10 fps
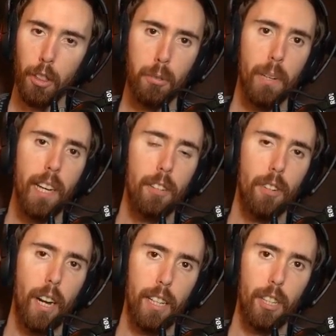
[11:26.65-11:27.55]

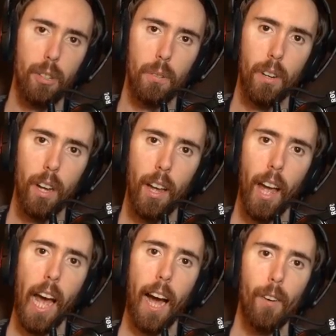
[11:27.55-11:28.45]
300 IQ
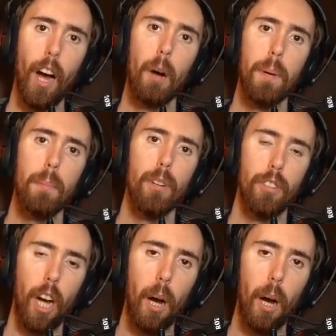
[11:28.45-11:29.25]
allow people to